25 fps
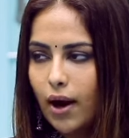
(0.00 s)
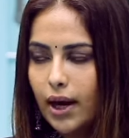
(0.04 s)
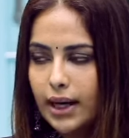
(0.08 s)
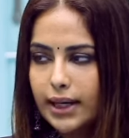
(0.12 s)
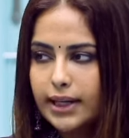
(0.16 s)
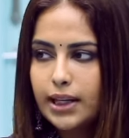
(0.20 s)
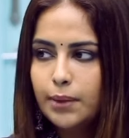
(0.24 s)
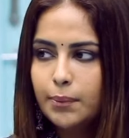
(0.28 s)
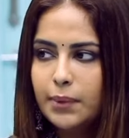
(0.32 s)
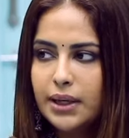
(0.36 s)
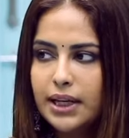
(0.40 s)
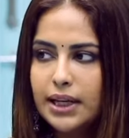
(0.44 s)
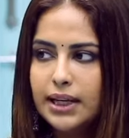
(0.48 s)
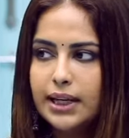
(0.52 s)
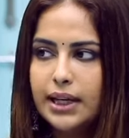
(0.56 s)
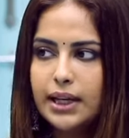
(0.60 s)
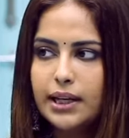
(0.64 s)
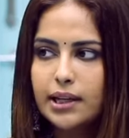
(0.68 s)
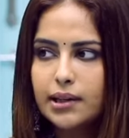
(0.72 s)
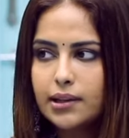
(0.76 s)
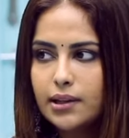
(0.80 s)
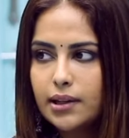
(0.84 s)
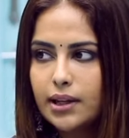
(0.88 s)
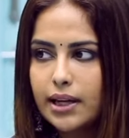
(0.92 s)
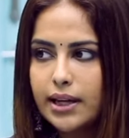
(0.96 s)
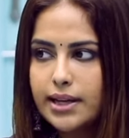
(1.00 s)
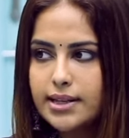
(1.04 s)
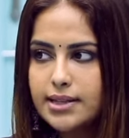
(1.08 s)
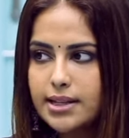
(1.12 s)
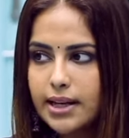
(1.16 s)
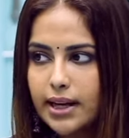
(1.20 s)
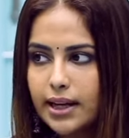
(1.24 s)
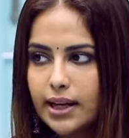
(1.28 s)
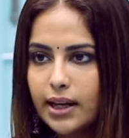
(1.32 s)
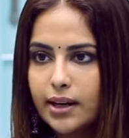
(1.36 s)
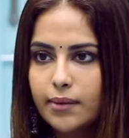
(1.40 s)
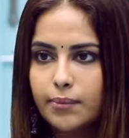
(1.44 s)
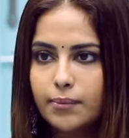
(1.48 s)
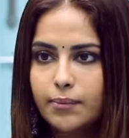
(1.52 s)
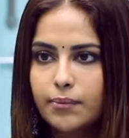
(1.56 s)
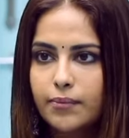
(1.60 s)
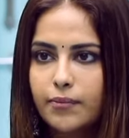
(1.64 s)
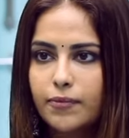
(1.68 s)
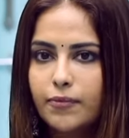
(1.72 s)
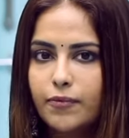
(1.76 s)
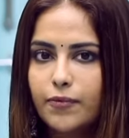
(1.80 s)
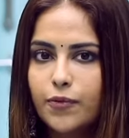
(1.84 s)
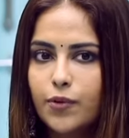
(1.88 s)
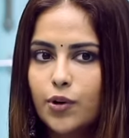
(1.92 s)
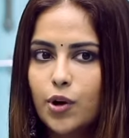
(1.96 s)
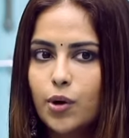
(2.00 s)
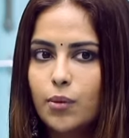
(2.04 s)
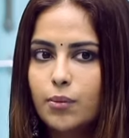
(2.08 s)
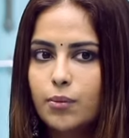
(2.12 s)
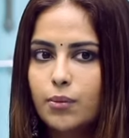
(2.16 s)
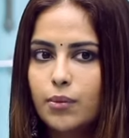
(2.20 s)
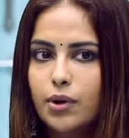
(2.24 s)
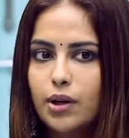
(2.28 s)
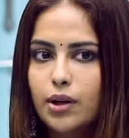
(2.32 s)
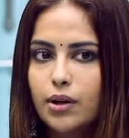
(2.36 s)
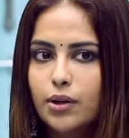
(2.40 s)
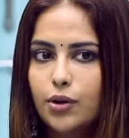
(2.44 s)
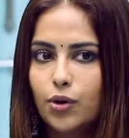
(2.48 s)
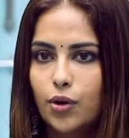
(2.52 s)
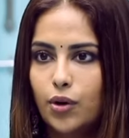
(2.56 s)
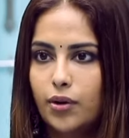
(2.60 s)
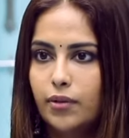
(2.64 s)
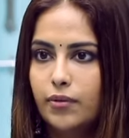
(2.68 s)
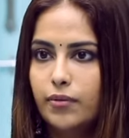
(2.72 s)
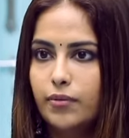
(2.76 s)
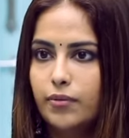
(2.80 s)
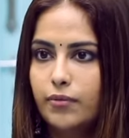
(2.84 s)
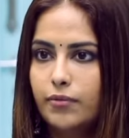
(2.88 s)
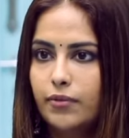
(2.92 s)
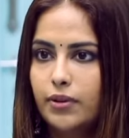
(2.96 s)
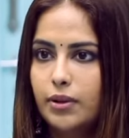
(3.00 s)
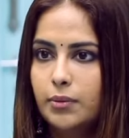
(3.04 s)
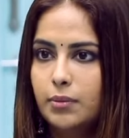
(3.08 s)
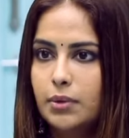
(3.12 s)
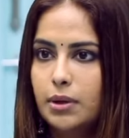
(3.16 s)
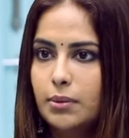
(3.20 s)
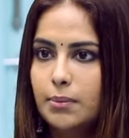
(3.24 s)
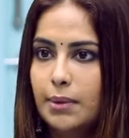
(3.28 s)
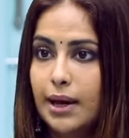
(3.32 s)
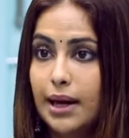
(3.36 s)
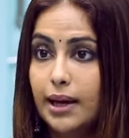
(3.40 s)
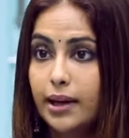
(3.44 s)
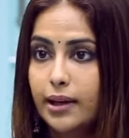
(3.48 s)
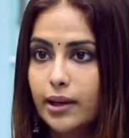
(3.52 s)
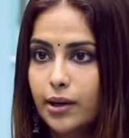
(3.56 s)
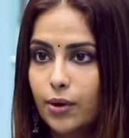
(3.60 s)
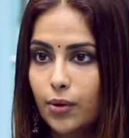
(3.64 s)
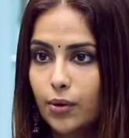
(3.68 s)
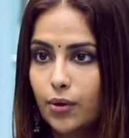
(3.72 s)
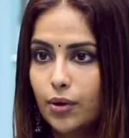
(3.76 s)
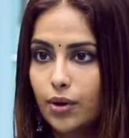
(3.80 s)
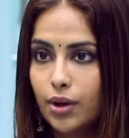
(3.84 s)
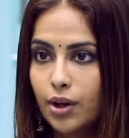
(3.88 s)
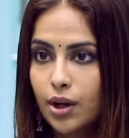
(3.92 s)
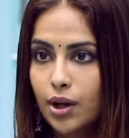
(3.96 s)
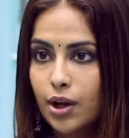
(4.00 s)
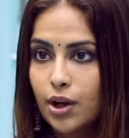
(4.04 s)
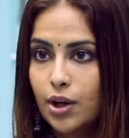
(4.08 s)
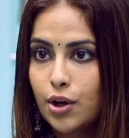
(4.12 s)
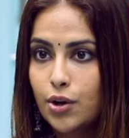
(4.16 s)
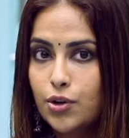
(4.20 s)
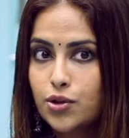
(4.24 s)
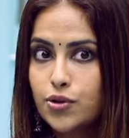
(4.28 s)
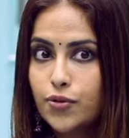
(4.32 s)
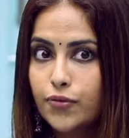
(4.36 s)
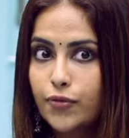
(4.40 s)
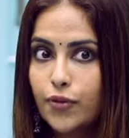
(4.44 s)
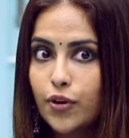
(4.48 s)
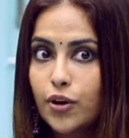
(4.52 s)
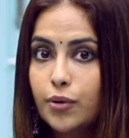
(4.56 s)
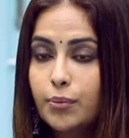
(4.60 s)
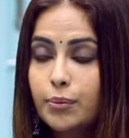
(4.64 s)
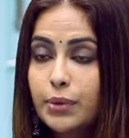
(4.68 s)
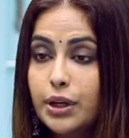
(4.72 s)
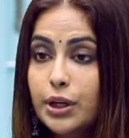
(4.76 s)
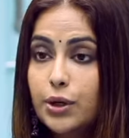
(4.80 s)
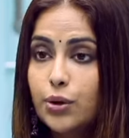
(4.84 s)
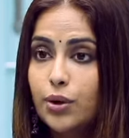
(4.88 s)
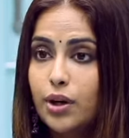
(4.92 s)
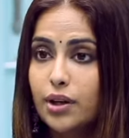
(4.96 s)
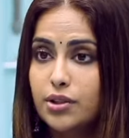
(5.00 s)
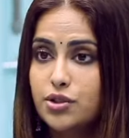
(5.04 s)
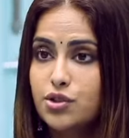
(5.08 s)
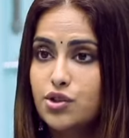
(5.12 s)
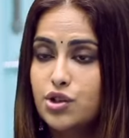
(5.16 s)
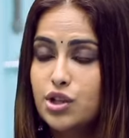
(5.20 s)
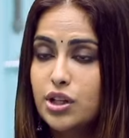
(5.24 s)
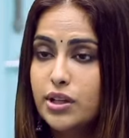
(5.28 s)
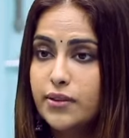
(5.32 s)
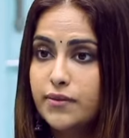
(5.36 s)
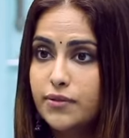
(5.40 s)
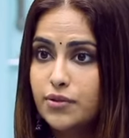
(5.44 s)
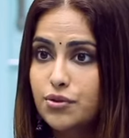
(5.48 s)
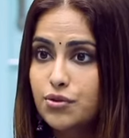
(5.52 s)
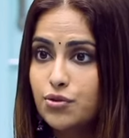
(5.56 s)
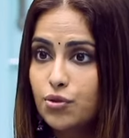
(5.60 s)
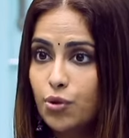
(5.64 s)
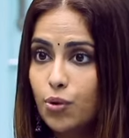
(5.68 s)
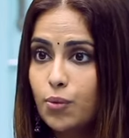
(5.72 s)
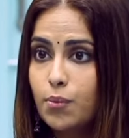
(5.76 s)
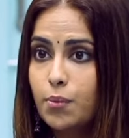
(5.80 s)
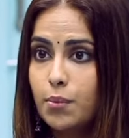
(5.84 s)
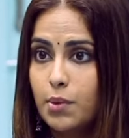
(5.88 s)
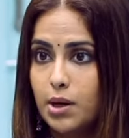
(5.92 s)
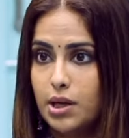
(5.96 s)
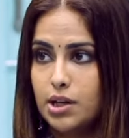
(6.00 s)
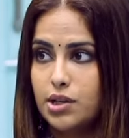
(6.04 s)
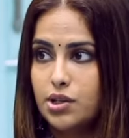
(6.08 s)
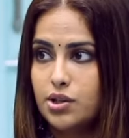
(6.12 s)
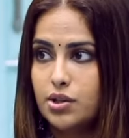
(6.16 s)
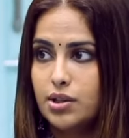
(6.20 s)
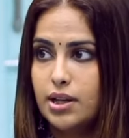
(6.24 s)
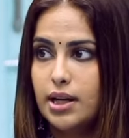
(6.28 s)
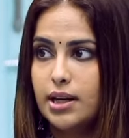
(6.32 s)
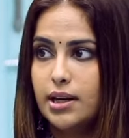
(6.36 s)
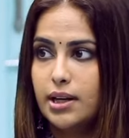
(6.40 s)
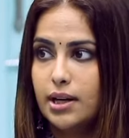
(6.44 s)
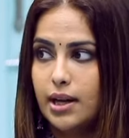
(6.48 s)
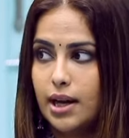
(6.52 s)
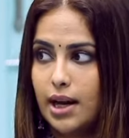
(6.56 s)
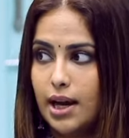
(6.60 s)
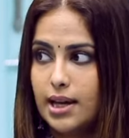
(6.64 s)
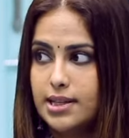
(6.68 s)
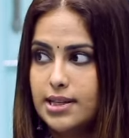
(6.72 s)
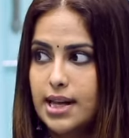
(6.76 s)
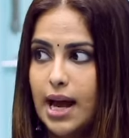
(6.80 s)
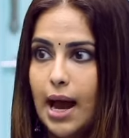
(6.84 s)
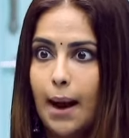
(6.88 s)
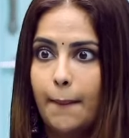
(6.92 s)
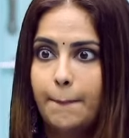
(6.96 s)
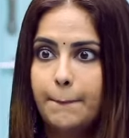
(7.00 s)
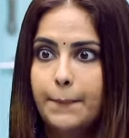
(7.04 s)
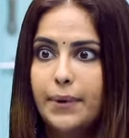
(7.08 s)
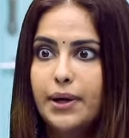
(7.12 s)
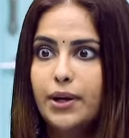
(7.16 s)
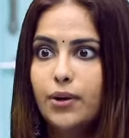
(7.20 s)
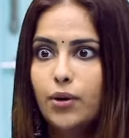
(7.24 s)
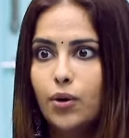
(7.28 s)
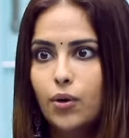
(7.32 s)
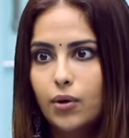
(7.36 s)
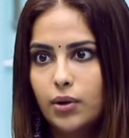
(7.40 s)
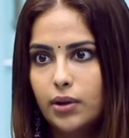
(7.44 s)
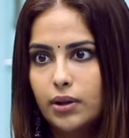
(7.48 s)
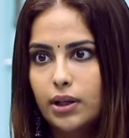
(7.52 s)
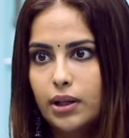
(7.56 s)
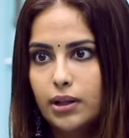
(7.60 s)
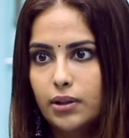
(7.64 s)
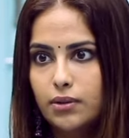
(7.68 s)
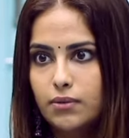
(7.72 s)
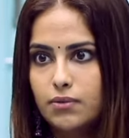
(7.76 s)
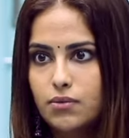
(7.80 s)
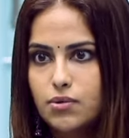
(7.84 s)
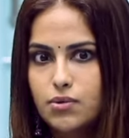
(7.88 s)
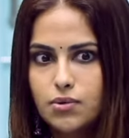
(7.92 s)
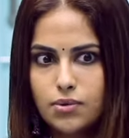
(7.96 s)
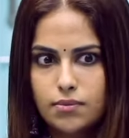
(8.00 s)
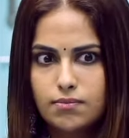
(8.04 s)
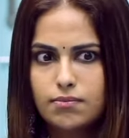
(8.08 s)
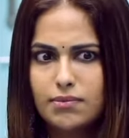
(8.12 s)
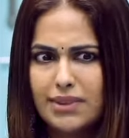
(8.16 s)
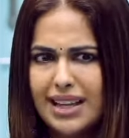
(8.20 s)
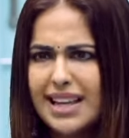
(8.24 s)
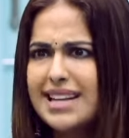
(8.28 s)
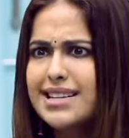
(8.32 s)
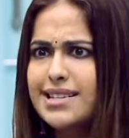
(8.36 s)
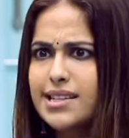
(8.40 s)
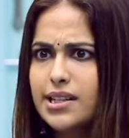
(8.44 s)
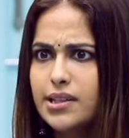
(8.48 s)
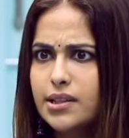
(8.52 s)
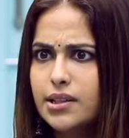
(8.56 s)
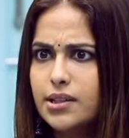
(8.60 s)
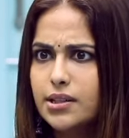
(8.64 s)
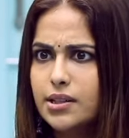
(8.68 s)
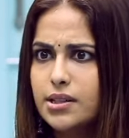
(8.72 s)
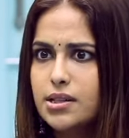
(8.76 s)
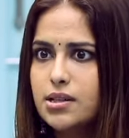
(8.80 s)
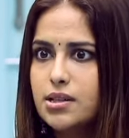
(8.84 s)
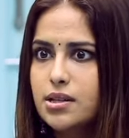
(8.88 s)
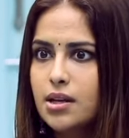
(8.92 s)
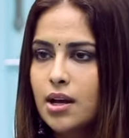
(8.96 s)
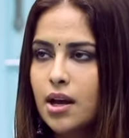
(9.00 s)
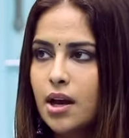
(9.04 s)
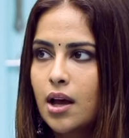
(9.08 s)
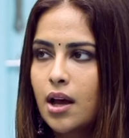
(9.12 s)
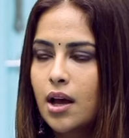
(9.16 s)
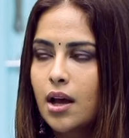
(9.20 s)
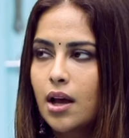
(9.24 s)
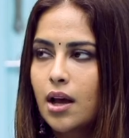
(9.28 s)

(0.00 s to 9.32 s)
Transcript: ultimately I realized that I come from a non-filmy background. Mm. So for me to achieve so much that has happened all in less years